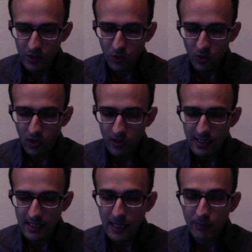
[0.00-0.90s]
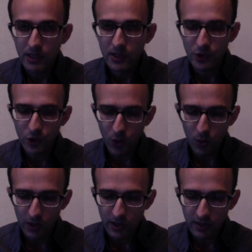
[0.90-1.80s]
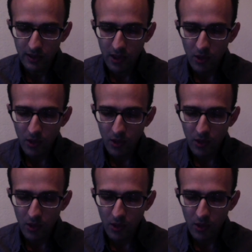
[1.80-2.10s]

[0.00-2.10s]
so-called sapient yoke,